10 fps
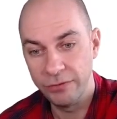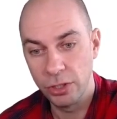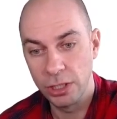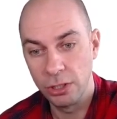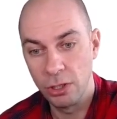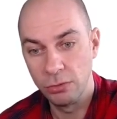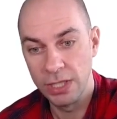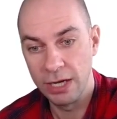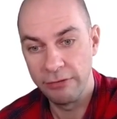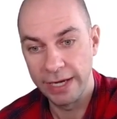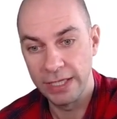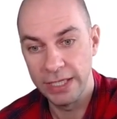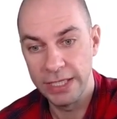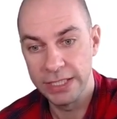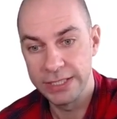you can go directly
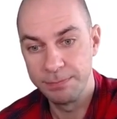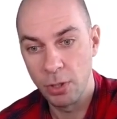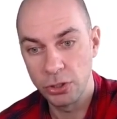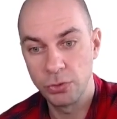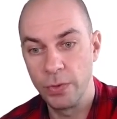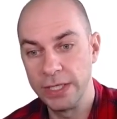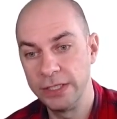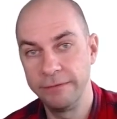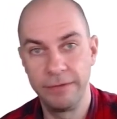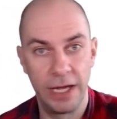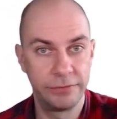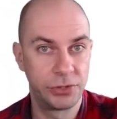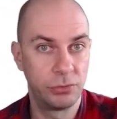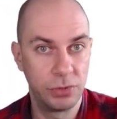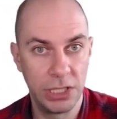here, spot 25.
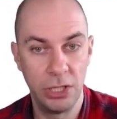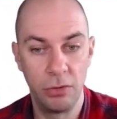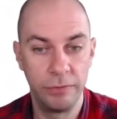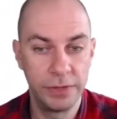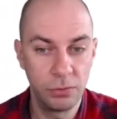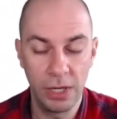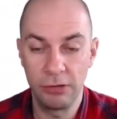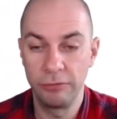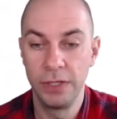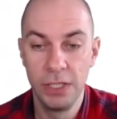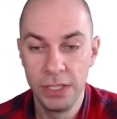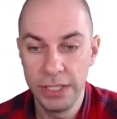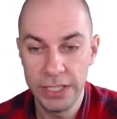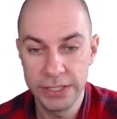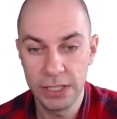So 3 over 12
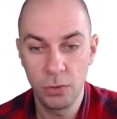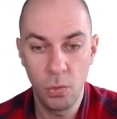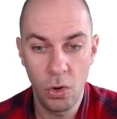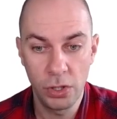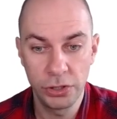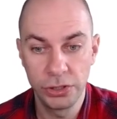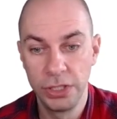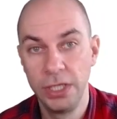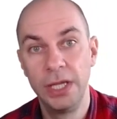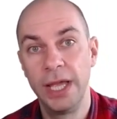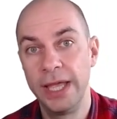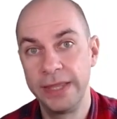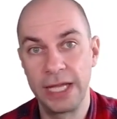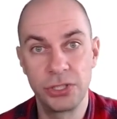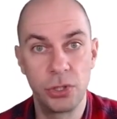is a quarter. And
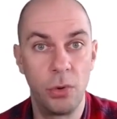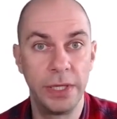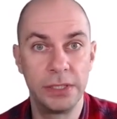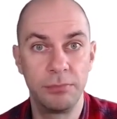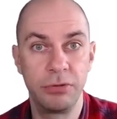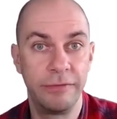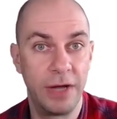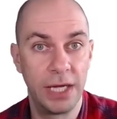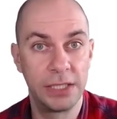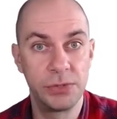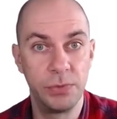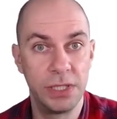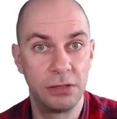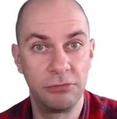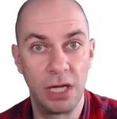that's going to provide us with
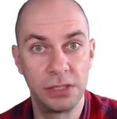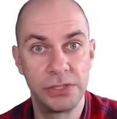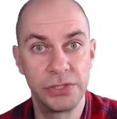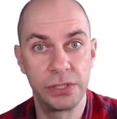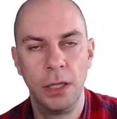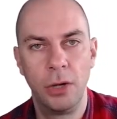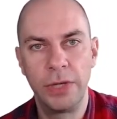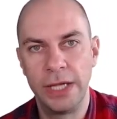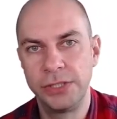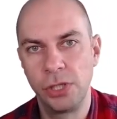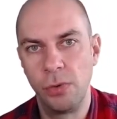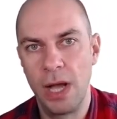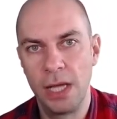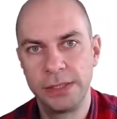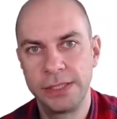our answer. Okay, so
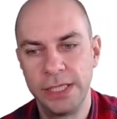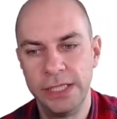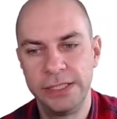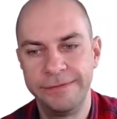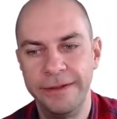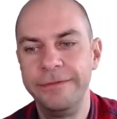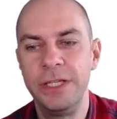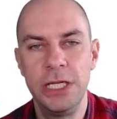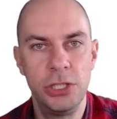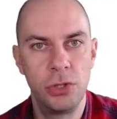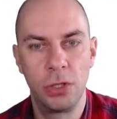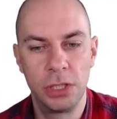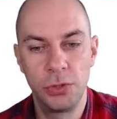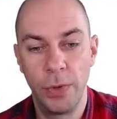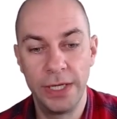our answer is
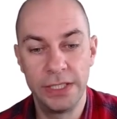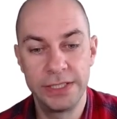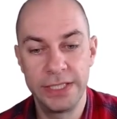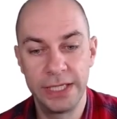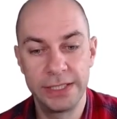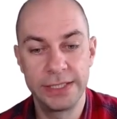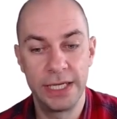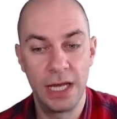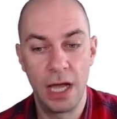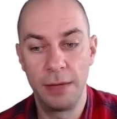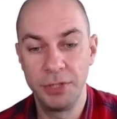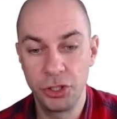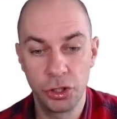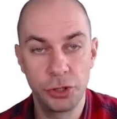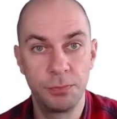$15.26, and
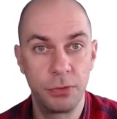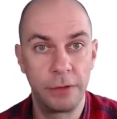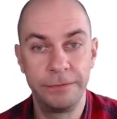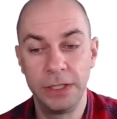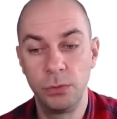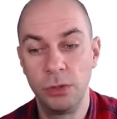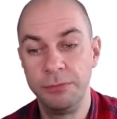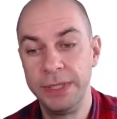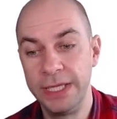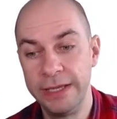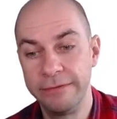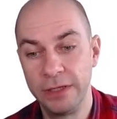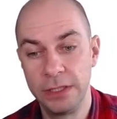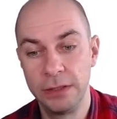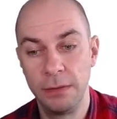arbitrage profit will be
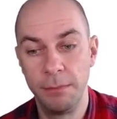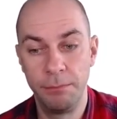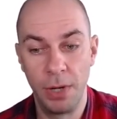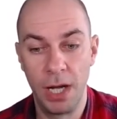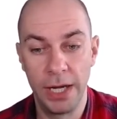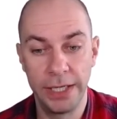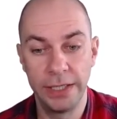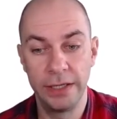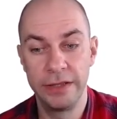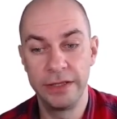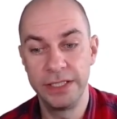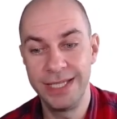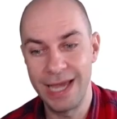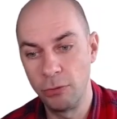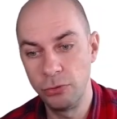given by the
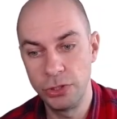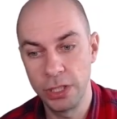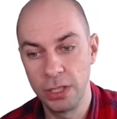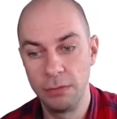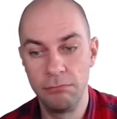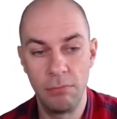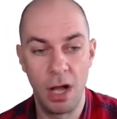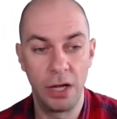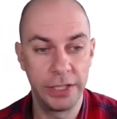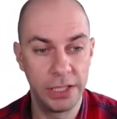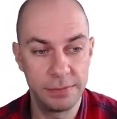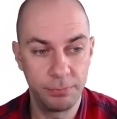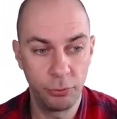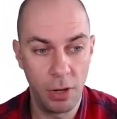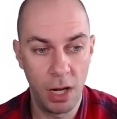delta market
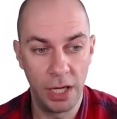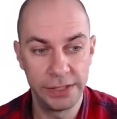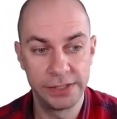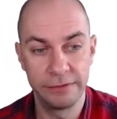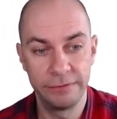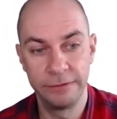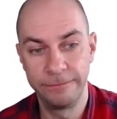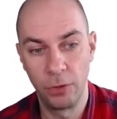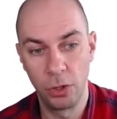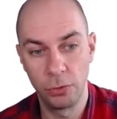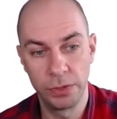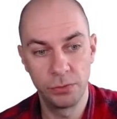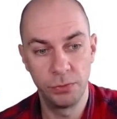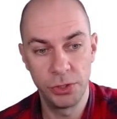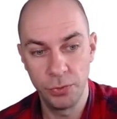price of the forward,
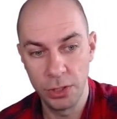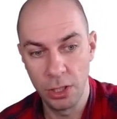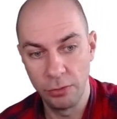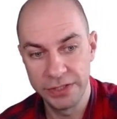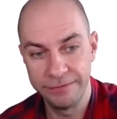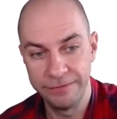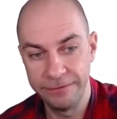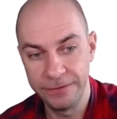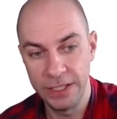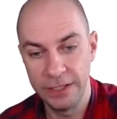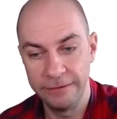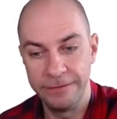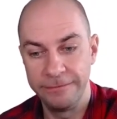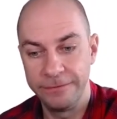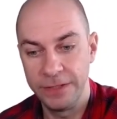which we know is
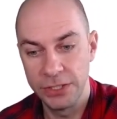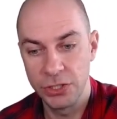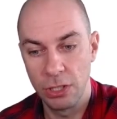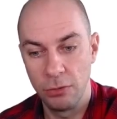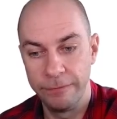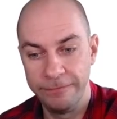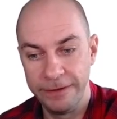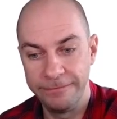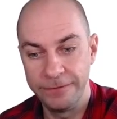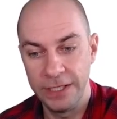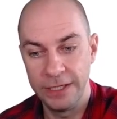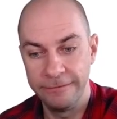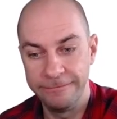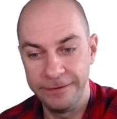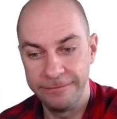$15.50. So
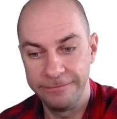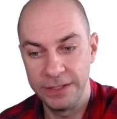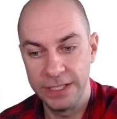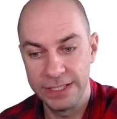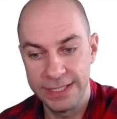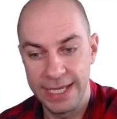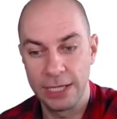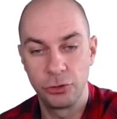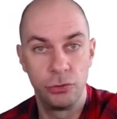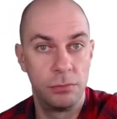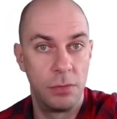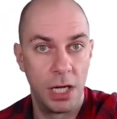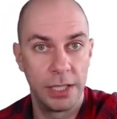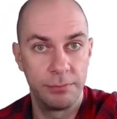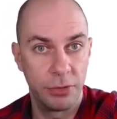$15.50 is the actual
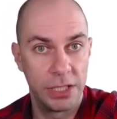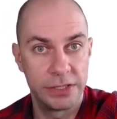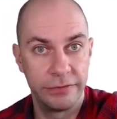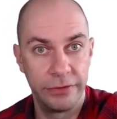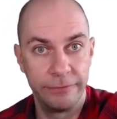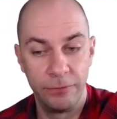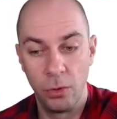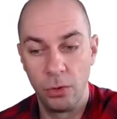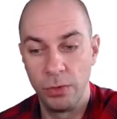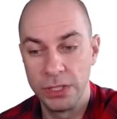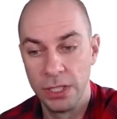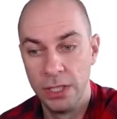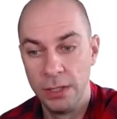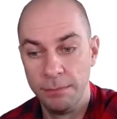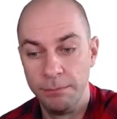market price of the forward,
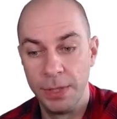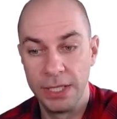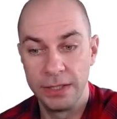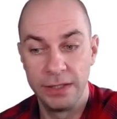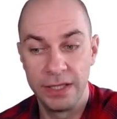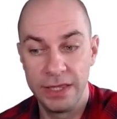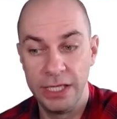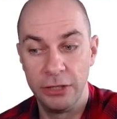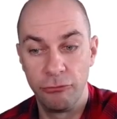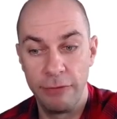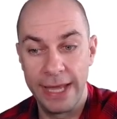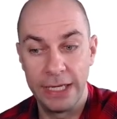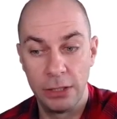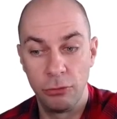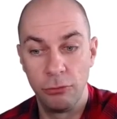but the
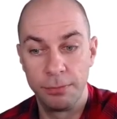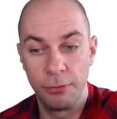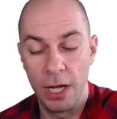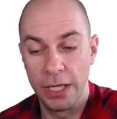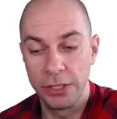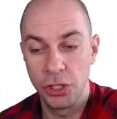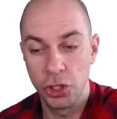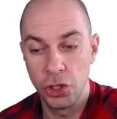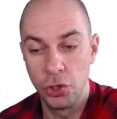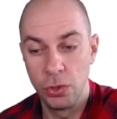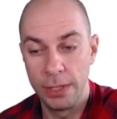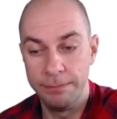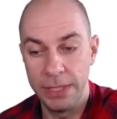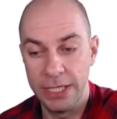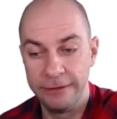theoretical price should have
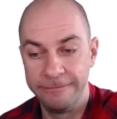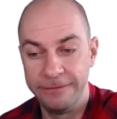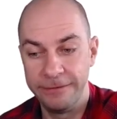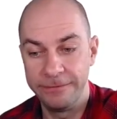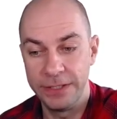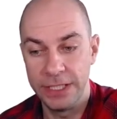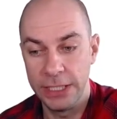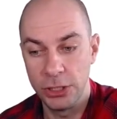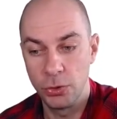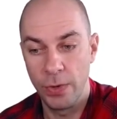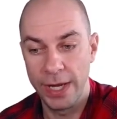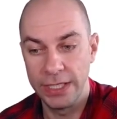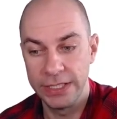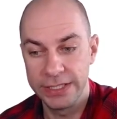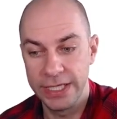been
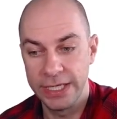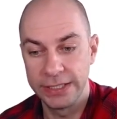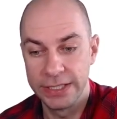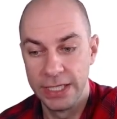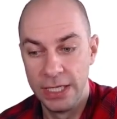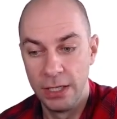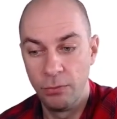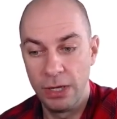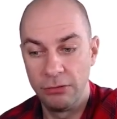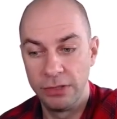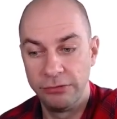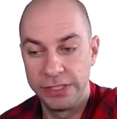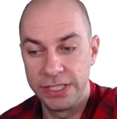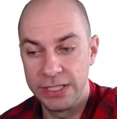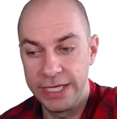$15.26. Well, there
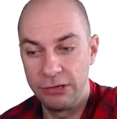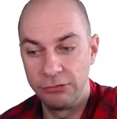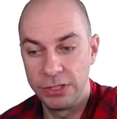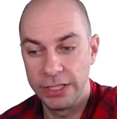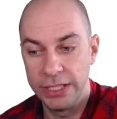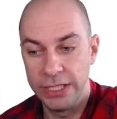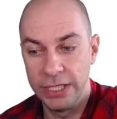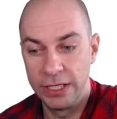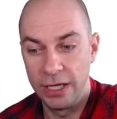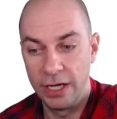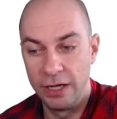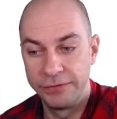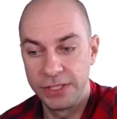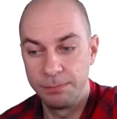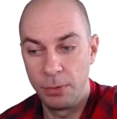is a delta here of
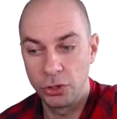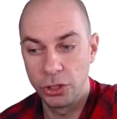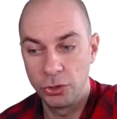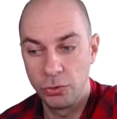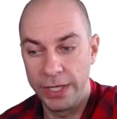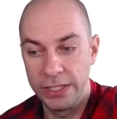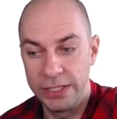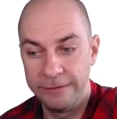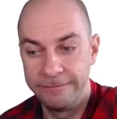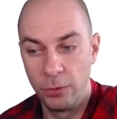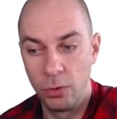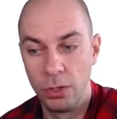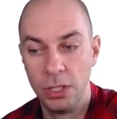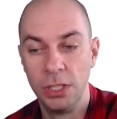spot 24.